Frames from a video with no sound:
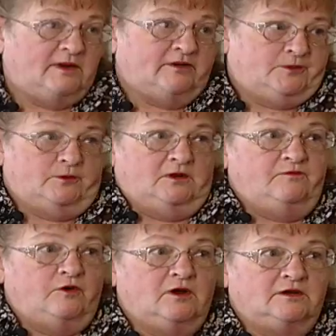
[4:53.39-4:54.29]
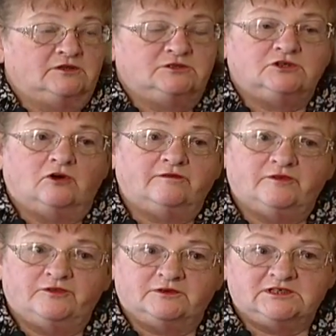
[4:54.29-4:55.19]
like 3,400 to over
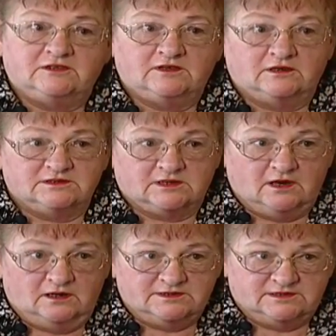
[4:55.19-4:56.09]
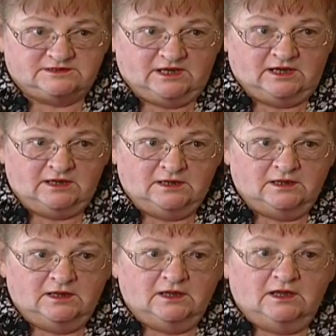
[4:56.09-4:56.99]
13,000 cars a day,
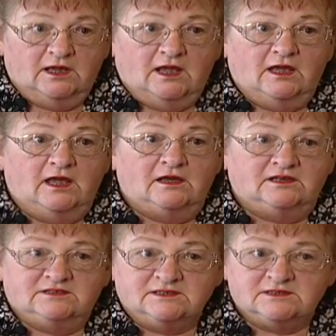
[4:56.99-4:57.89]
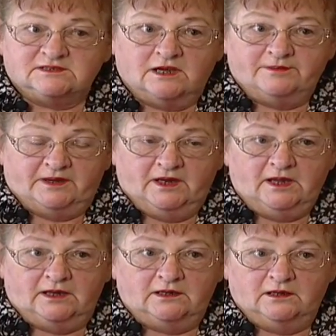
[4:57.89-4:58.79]
and it doesn't stop at
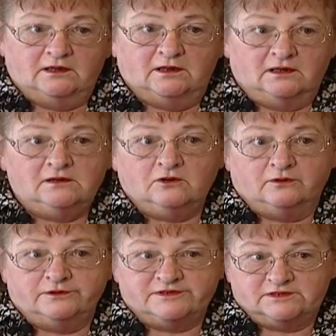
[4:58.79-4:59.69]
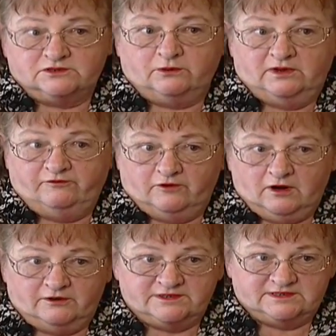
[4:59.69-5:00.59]
night, and it goes 24
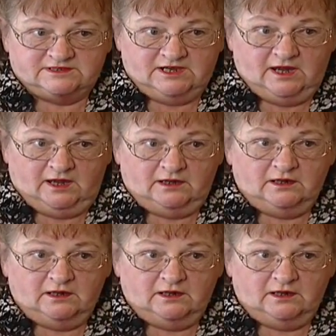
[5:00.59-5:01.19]
hours a day.